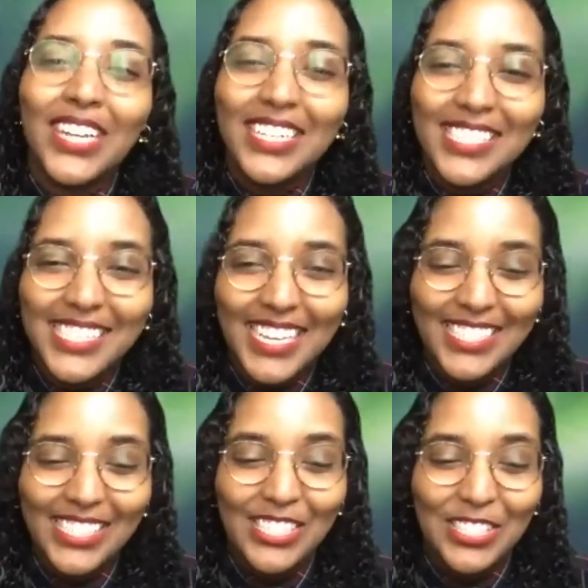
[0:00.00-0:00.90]
decided
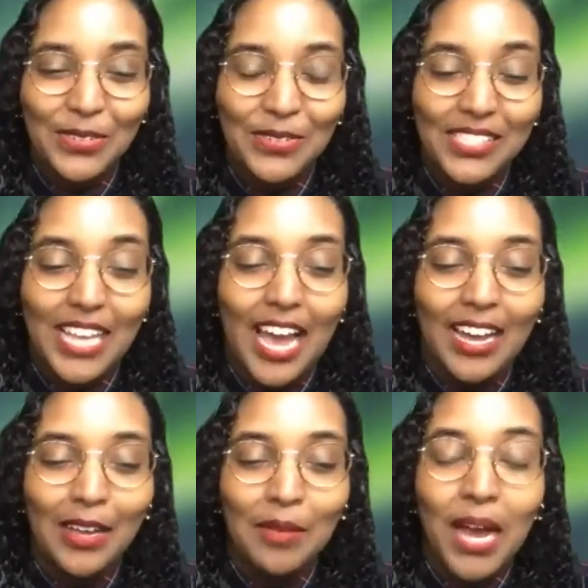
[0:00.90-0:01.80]
to do was,
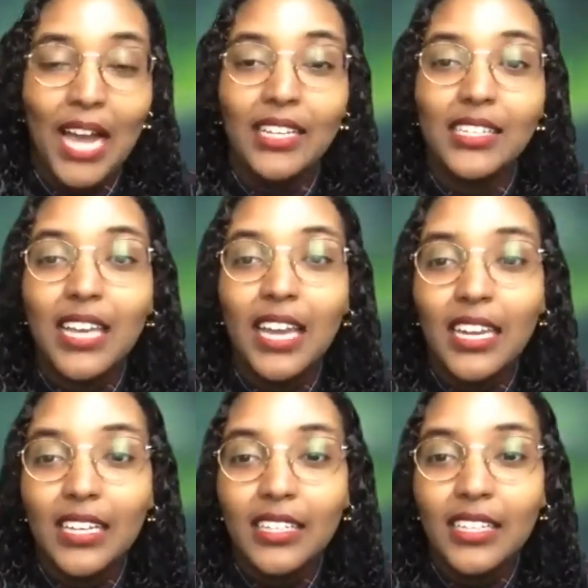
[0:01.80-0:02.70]
I
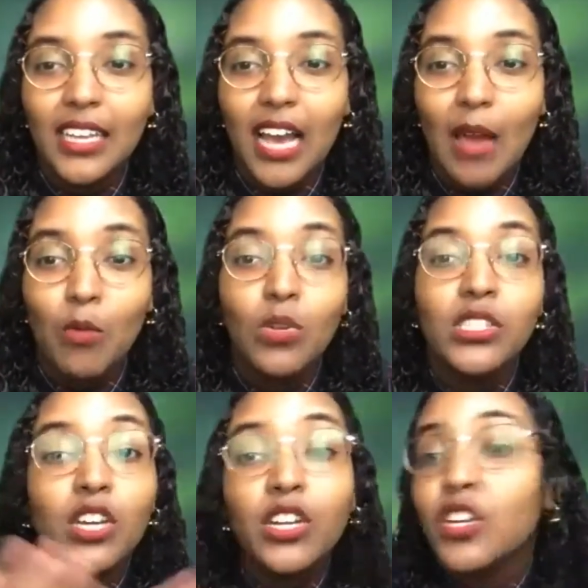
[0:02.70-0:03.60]
decided I wasn't
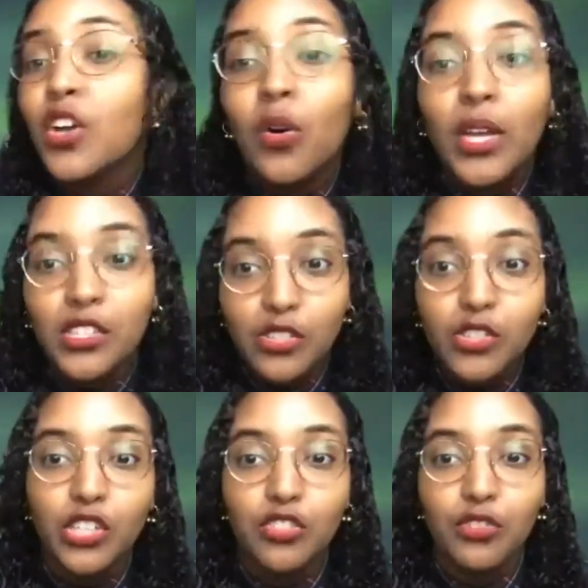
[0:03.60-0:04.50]
going to go and
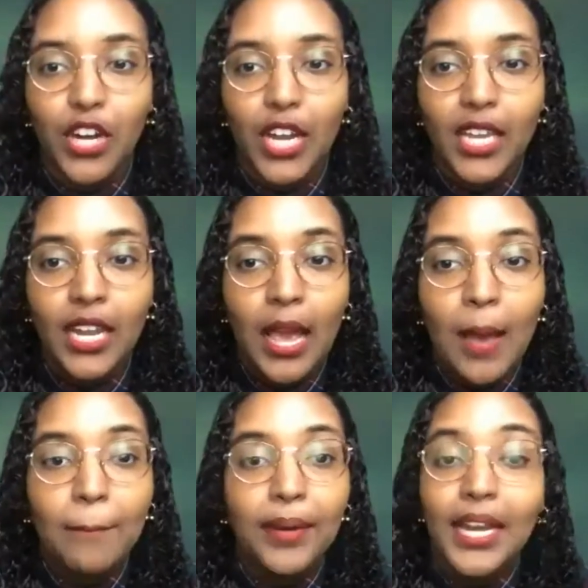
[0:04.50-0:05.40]
search for it,
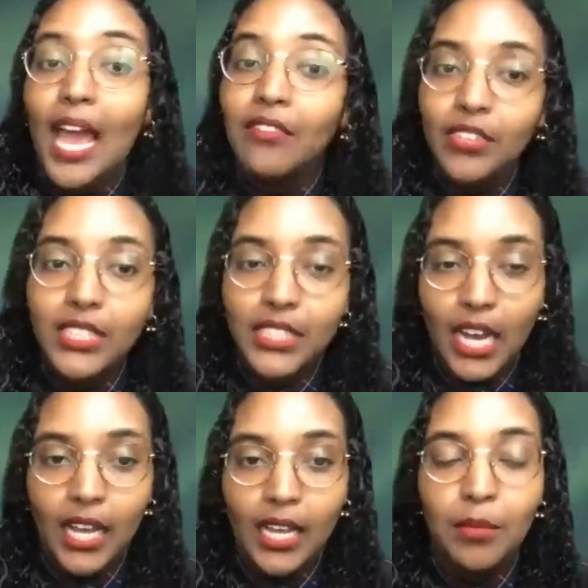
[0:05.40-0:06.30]
but every
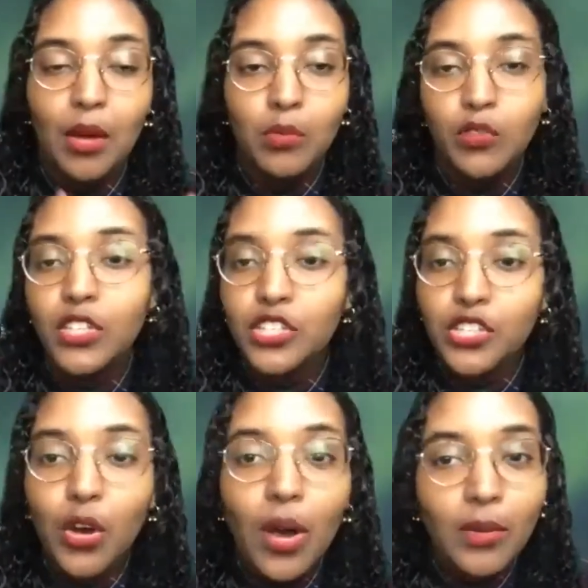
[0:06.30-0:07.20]
time a movie or show
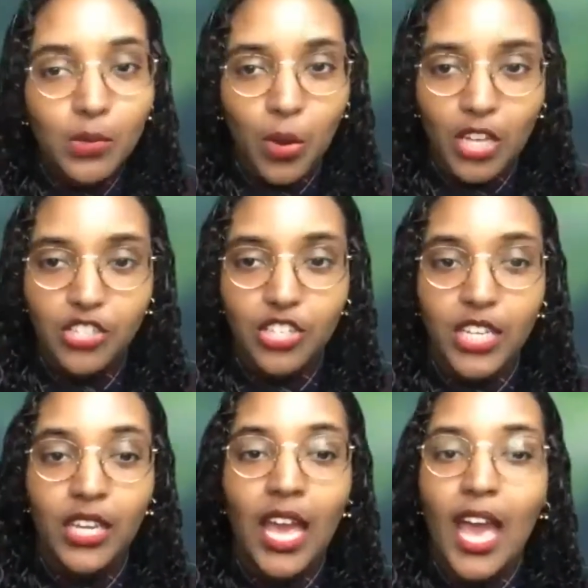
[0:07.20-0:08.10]
I was watching
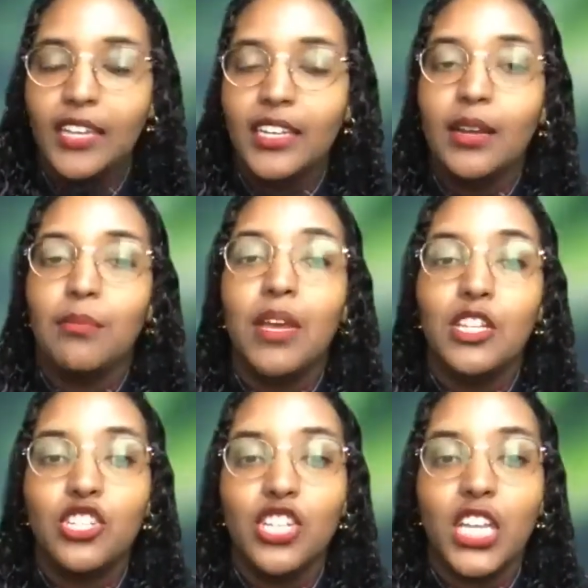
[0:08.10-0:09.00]
ended up
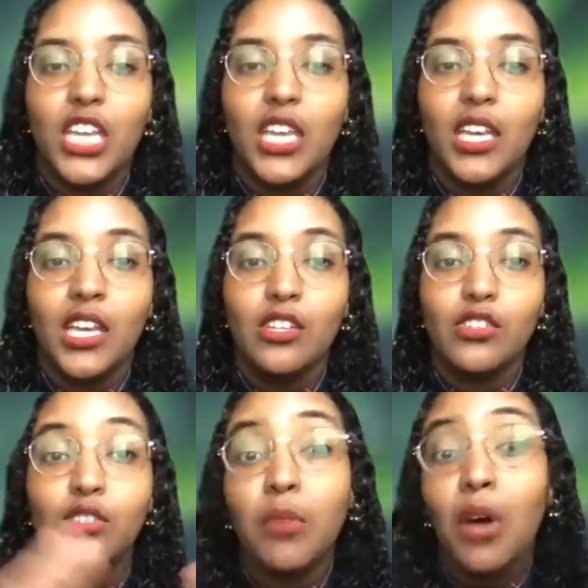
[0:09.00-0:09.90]
mentioning
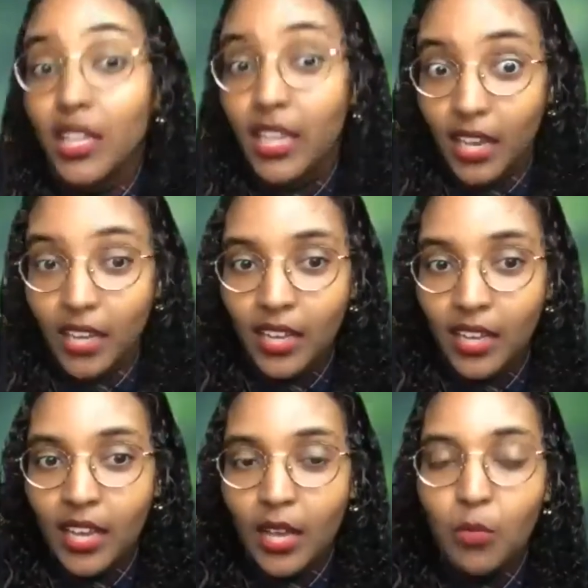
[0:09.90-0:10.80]
Somalia,
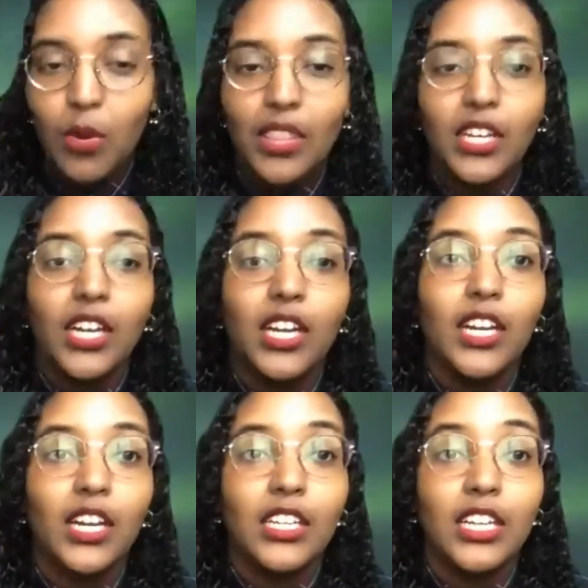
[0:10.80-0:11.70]
whether
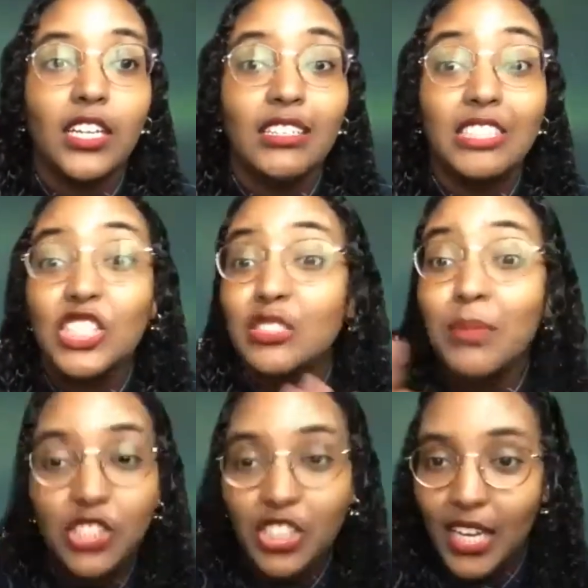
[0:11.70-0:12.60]
just
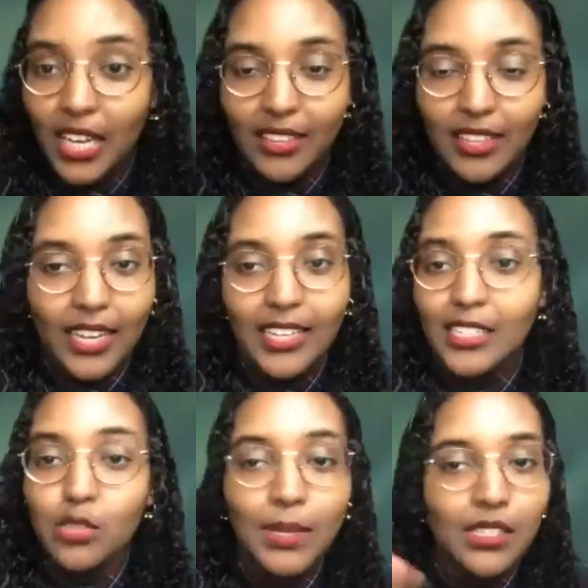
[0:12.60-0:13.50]
mentioning, like I didn't
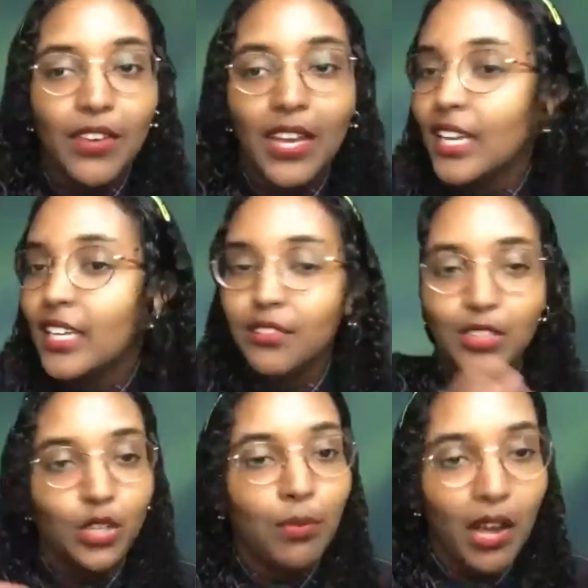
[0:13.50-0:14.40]
specify negatively or
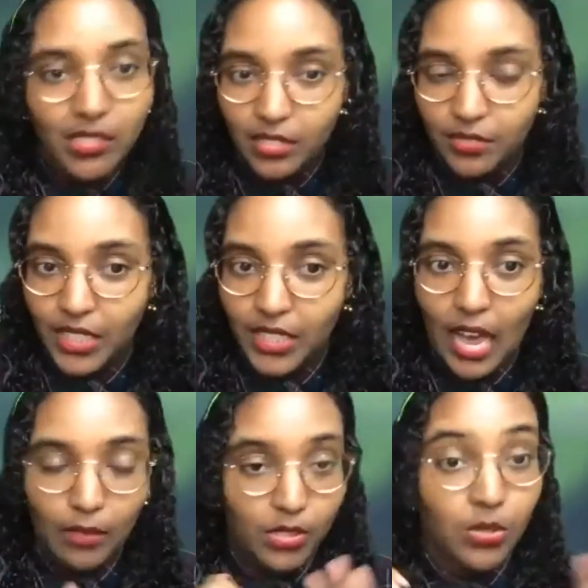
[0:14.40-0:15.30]
positively, I
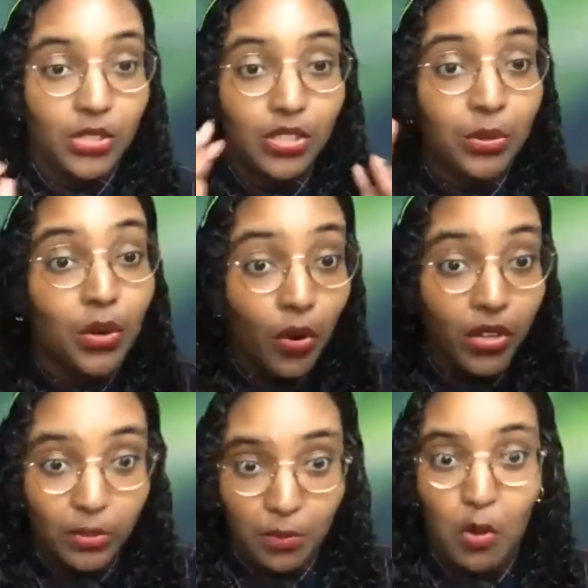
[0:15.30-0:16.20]
was going to record the
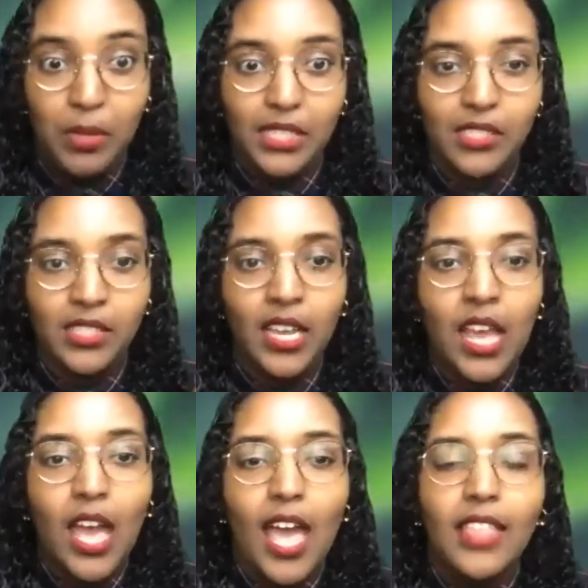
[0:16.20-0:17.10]
moment.
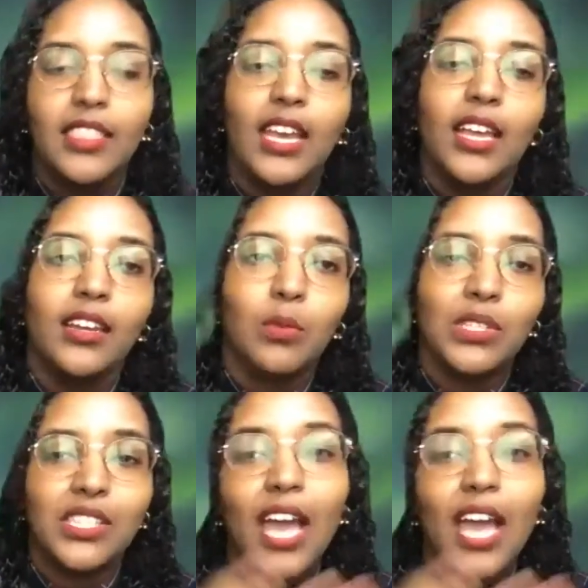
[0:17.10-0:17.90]
And then once I had